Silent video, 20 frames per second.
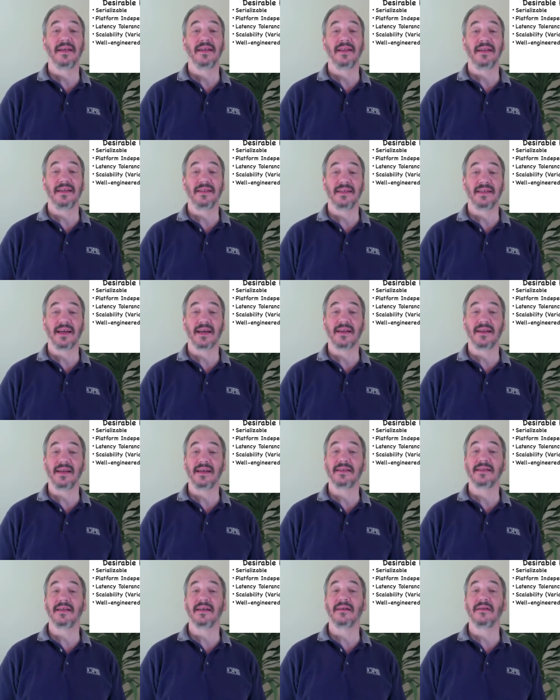These
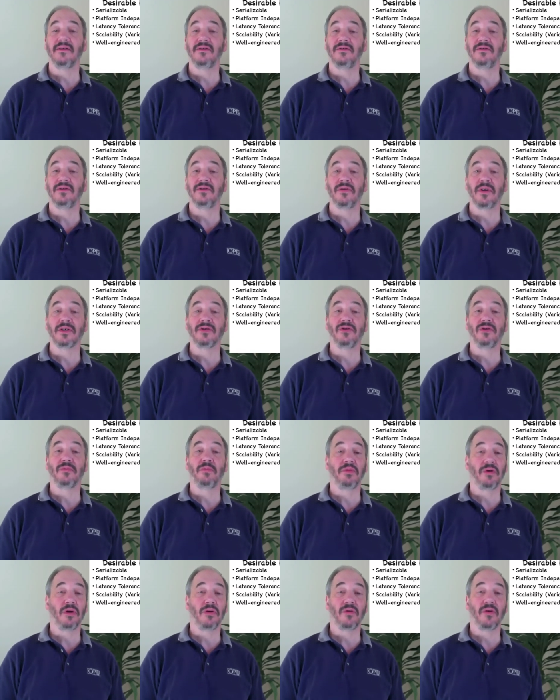techniques include structured
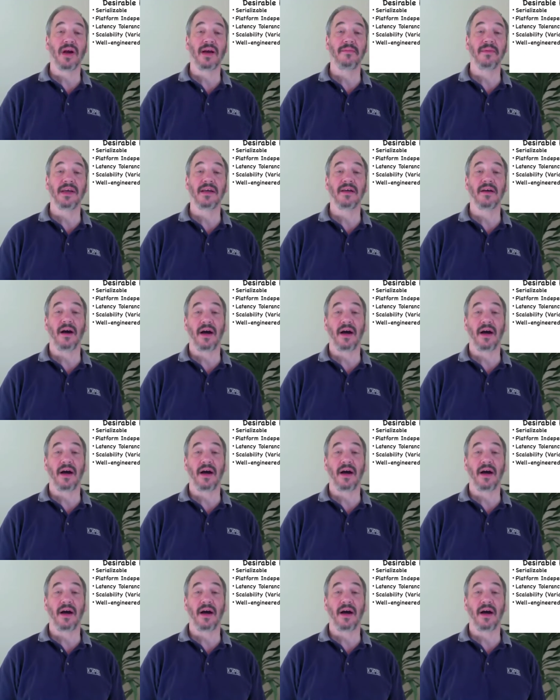programming,